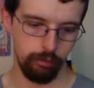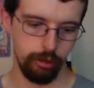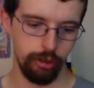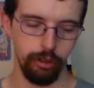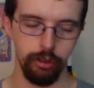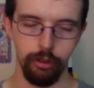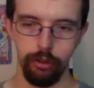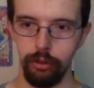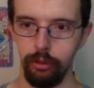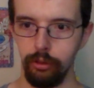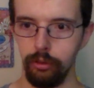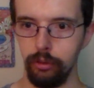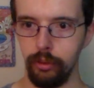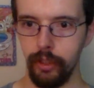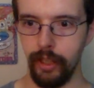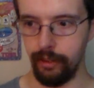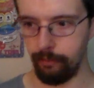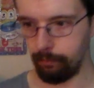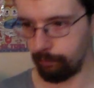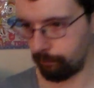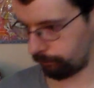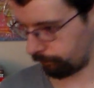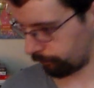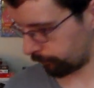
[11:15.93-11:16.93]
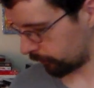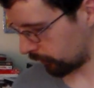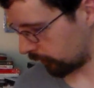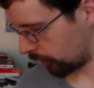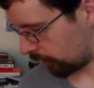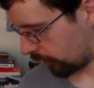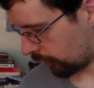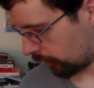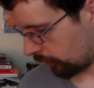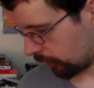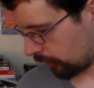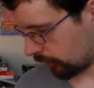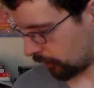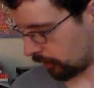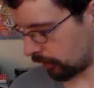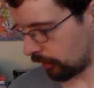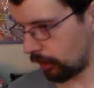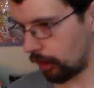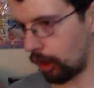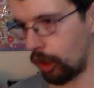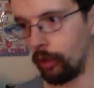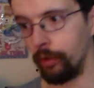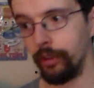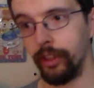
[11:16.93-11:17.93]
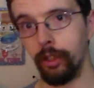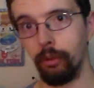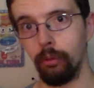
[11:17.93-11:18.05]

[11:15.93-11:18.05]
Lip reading: So yeah. Well,